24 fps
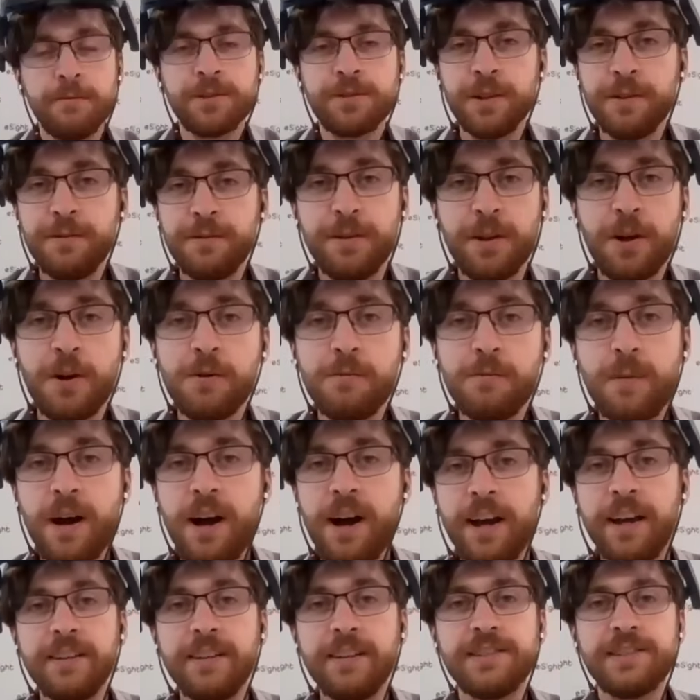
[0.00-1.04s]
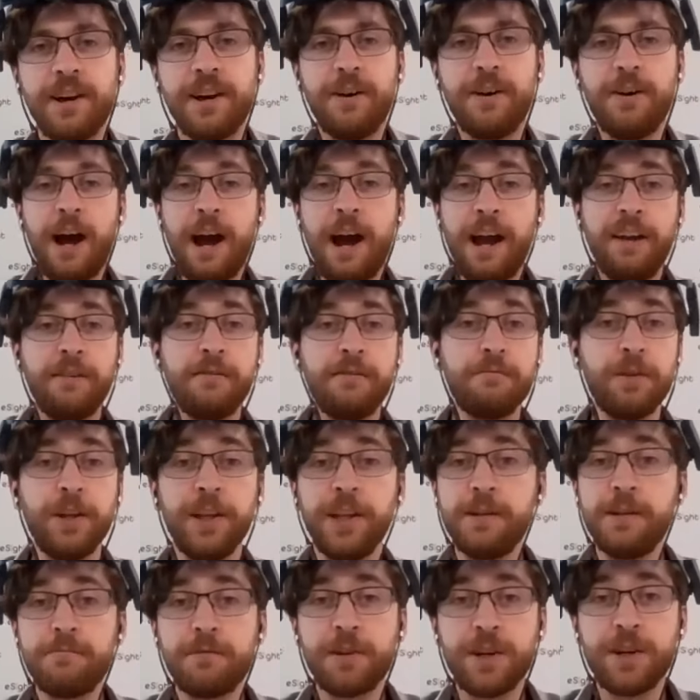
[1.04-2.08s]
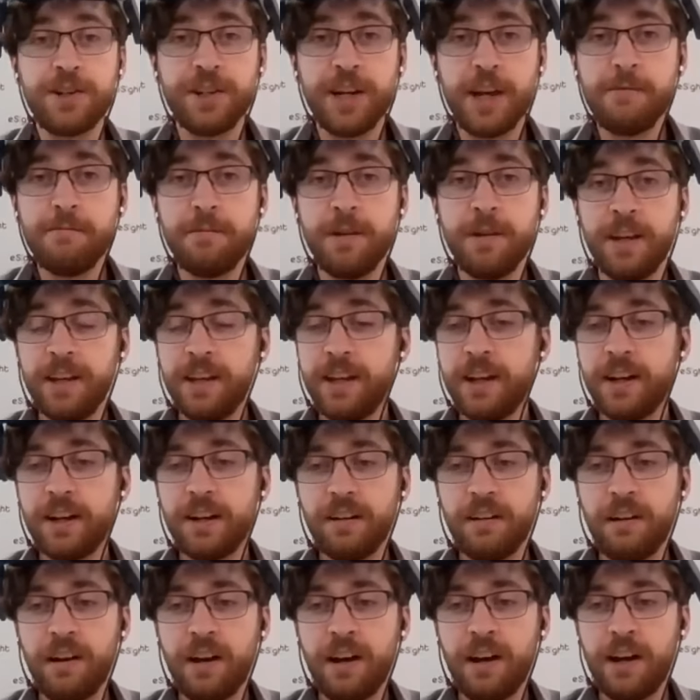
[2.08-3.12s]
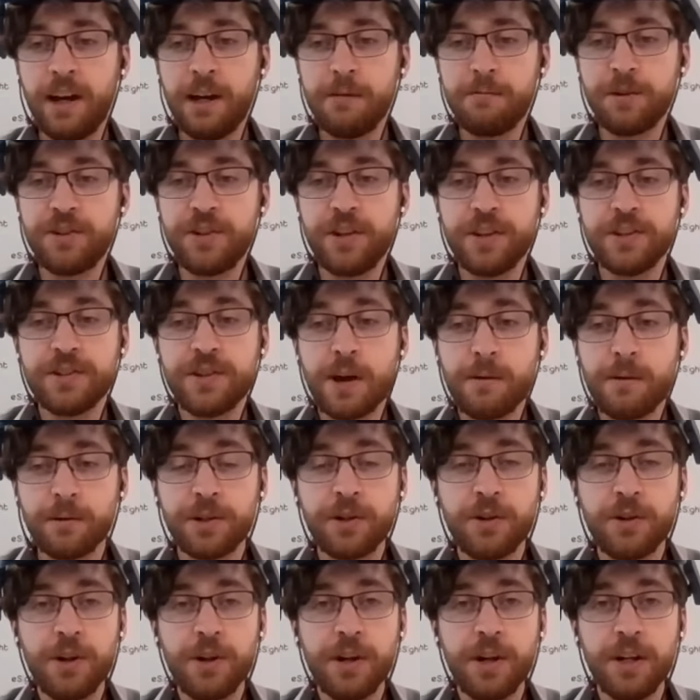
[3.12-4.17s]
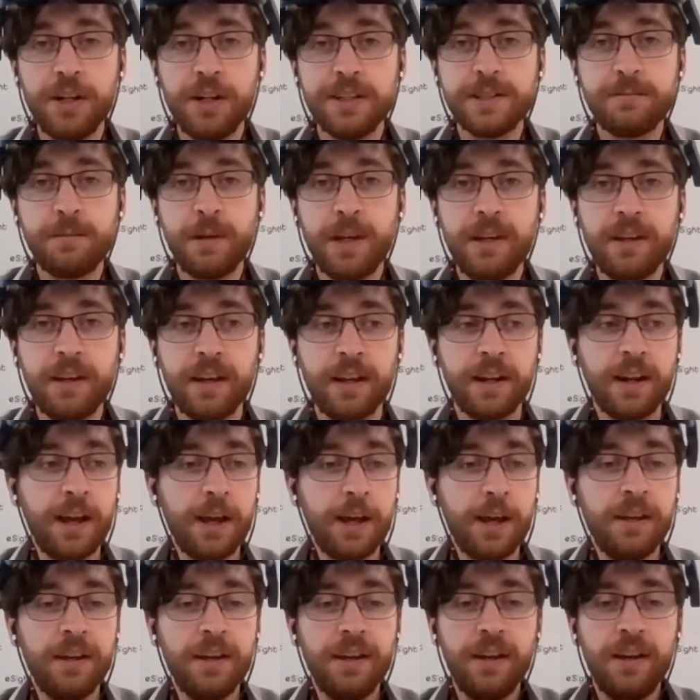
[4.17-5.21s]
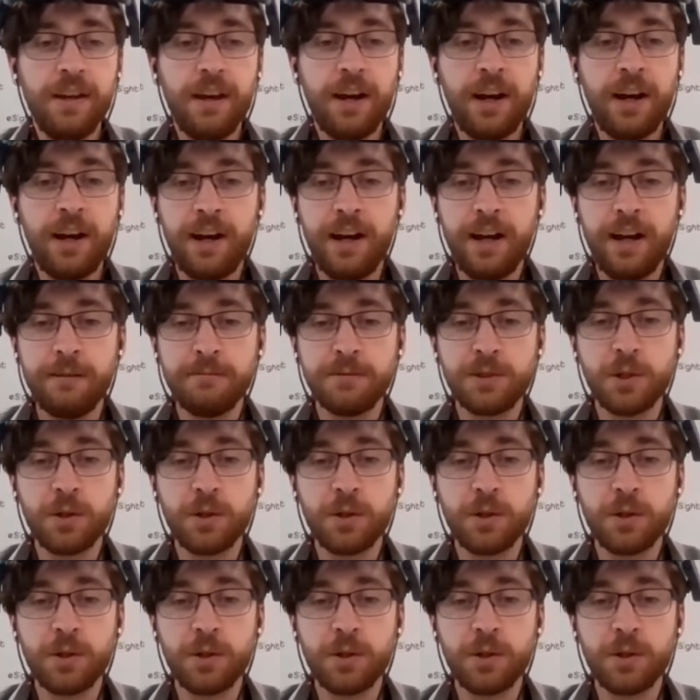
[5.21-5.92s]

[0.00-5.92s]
has really flown by, so yes, I really appreciate being here. I appreciate this opportunity to speak, and I am